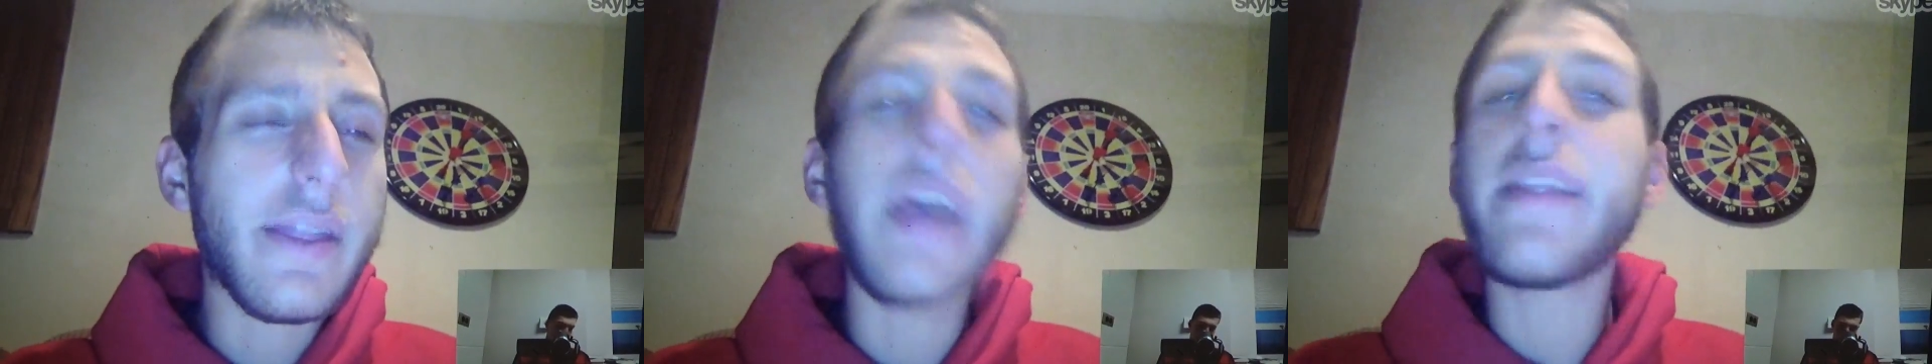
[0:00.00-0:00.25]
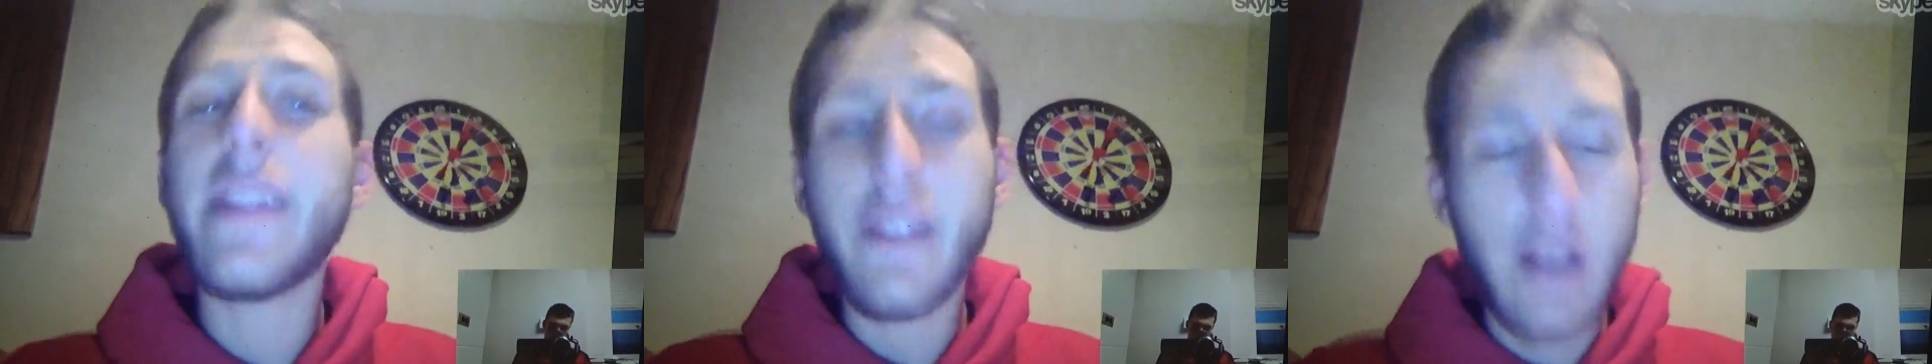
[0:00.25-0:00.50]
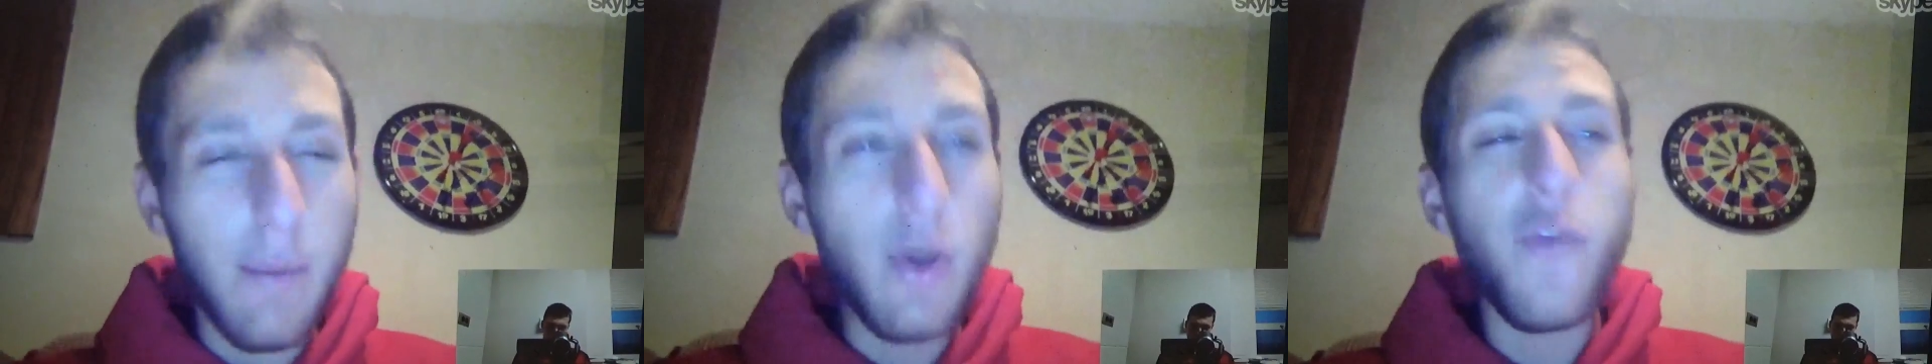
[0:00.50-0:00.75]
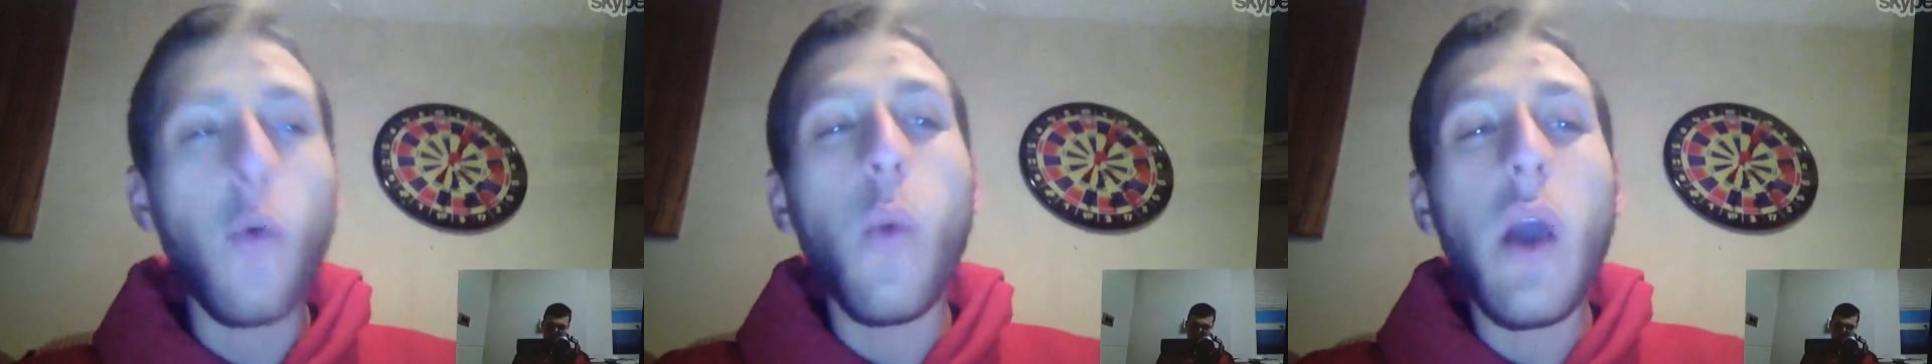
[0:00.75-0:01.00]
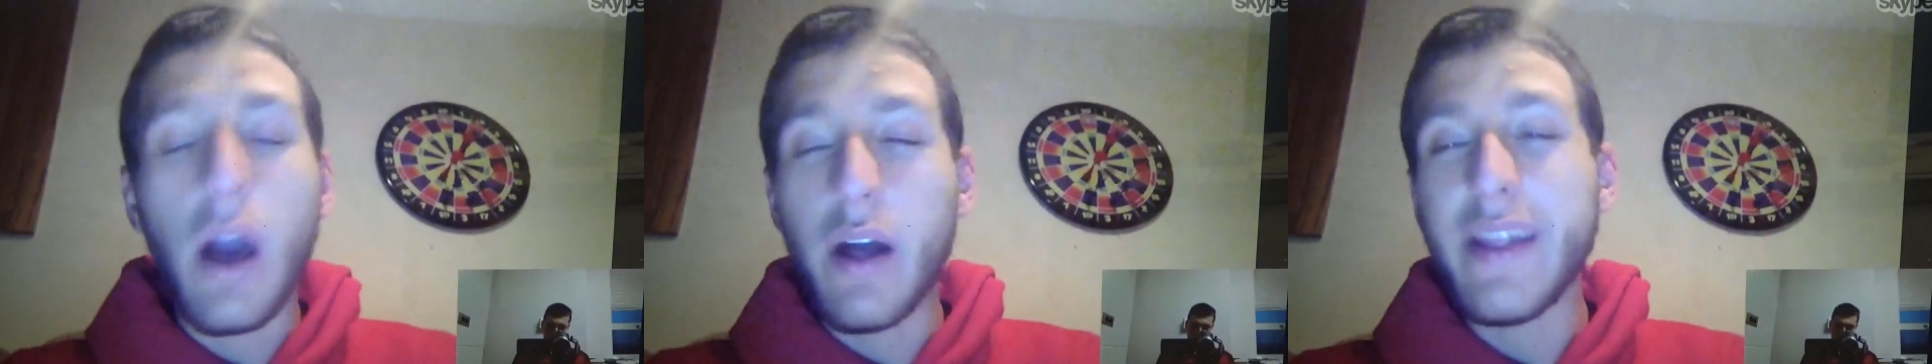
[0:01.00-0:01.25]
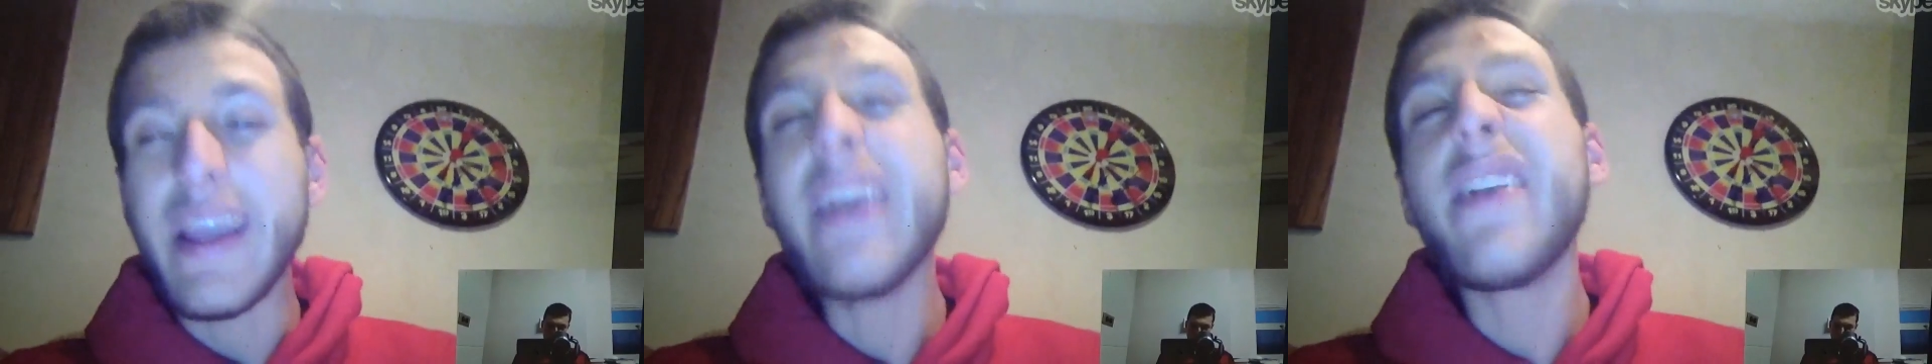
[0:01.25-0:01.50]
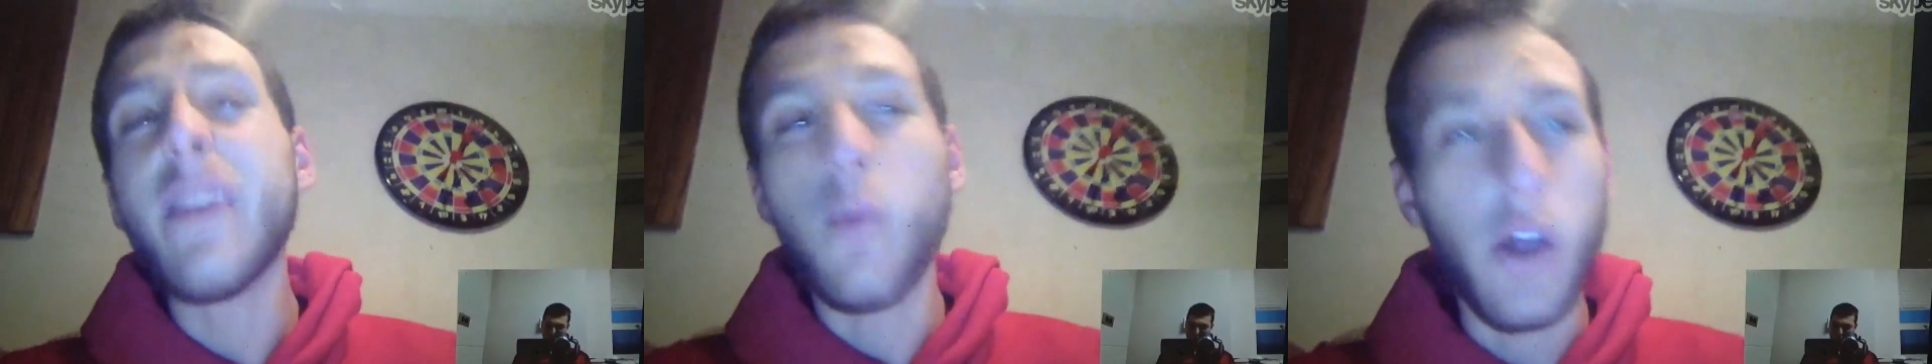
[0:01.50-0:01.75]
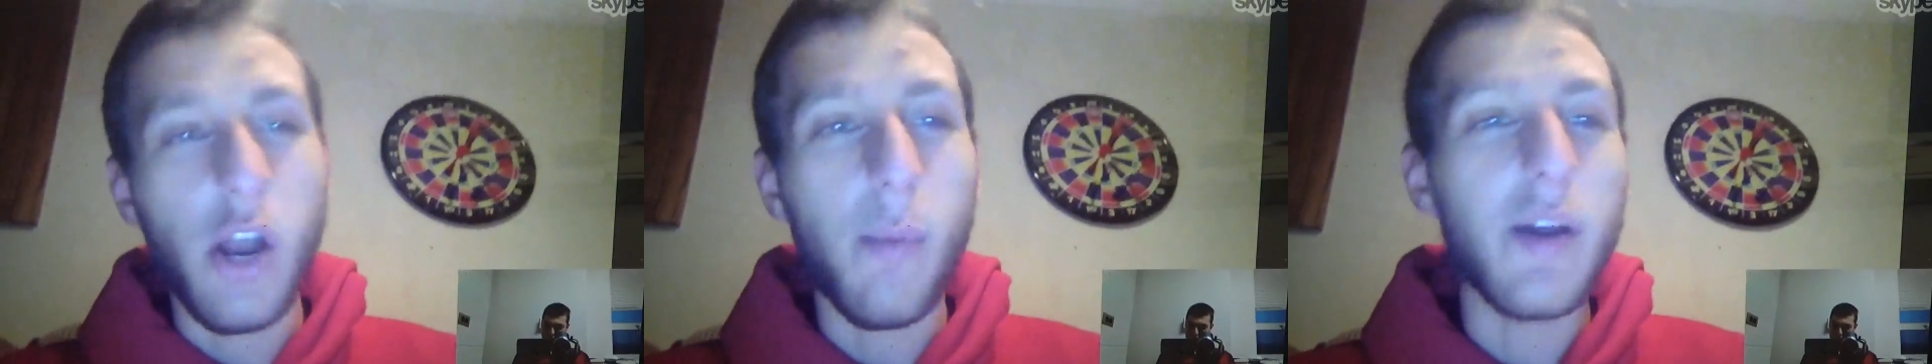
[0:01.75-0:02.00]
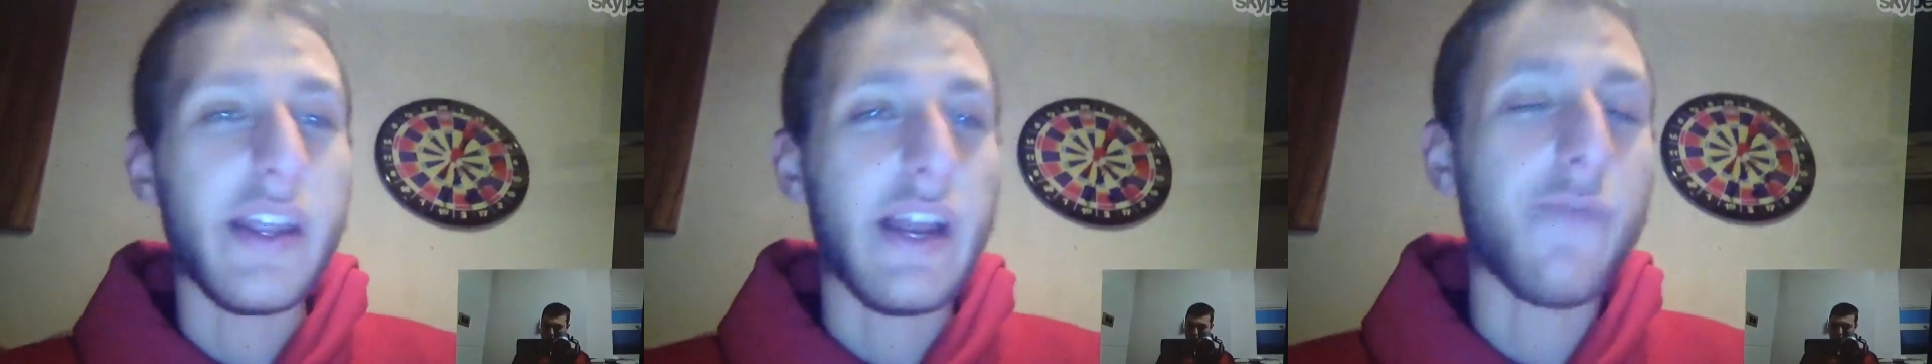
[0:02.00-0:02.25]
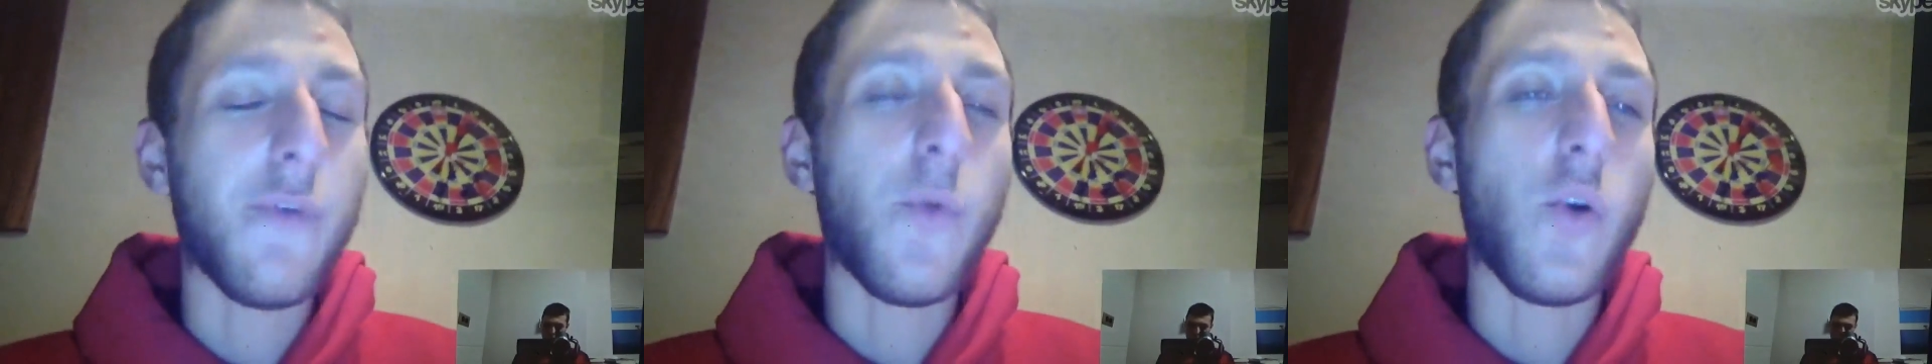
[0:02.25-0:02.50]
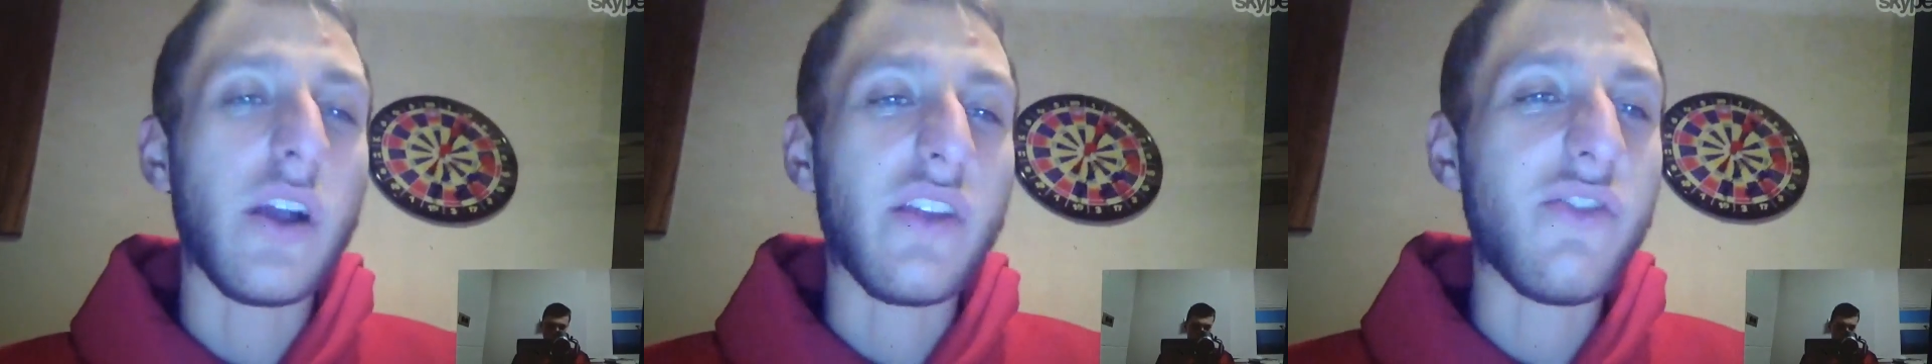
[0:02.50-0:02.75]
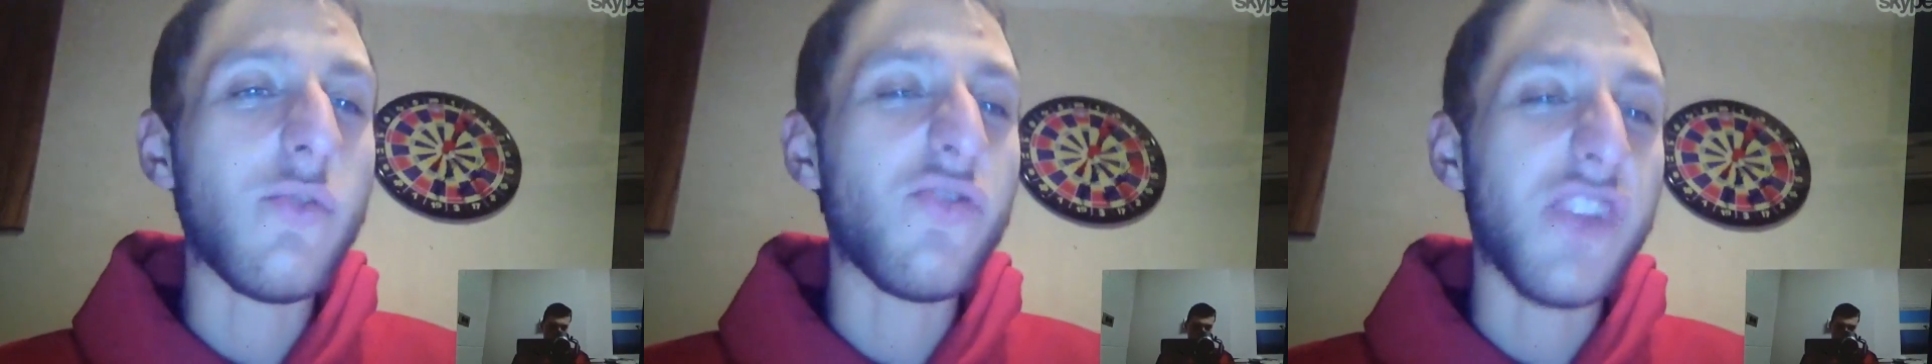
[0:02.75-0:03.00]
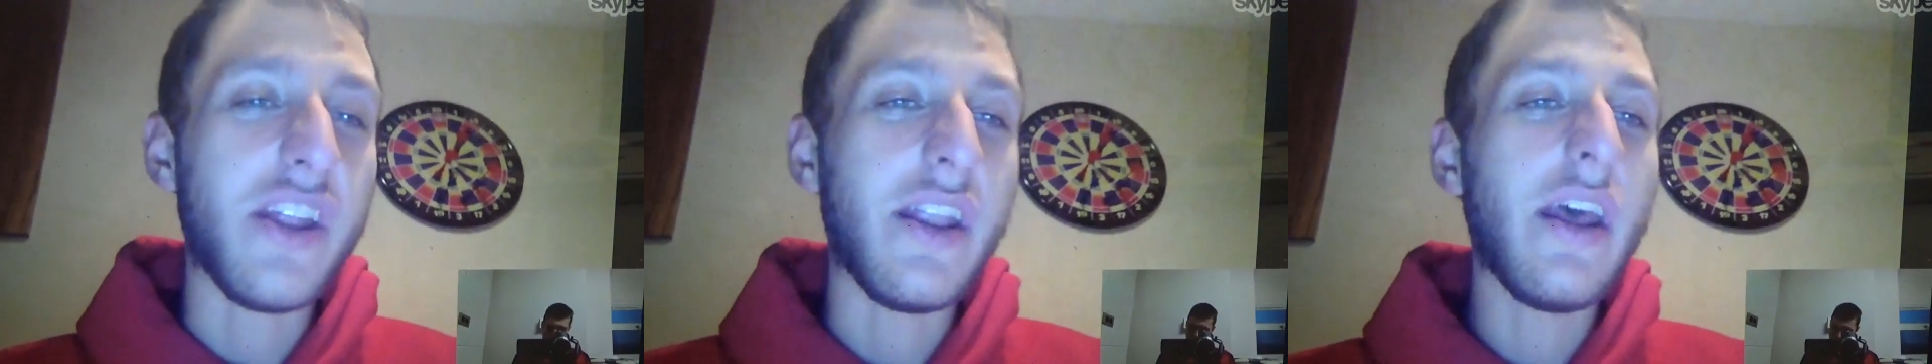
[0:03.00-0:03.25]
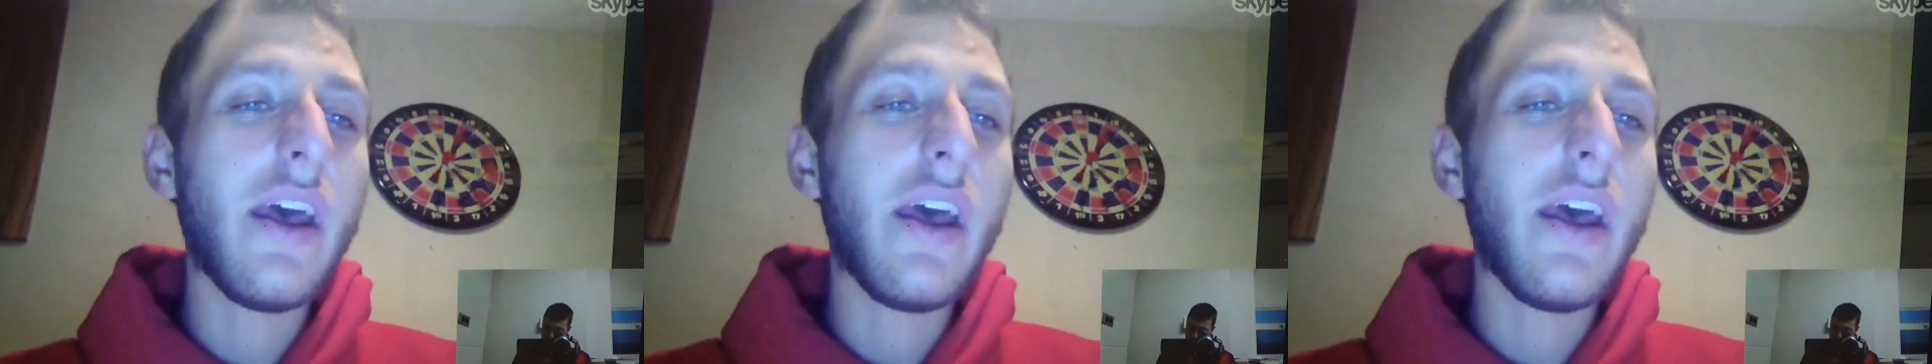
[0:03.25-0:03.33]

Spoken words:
an easy win on Monday Night Football against Houston.